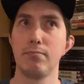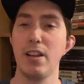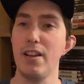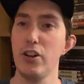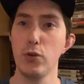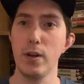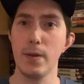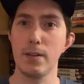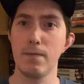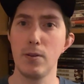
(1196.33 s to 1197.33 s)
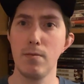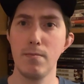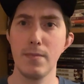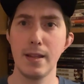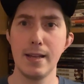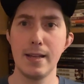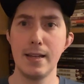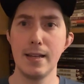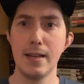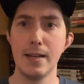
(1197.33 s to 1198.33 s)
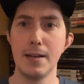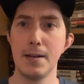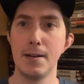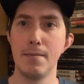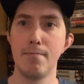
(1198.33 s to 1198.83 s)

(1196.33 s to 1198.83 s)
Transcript: enjoy this film, and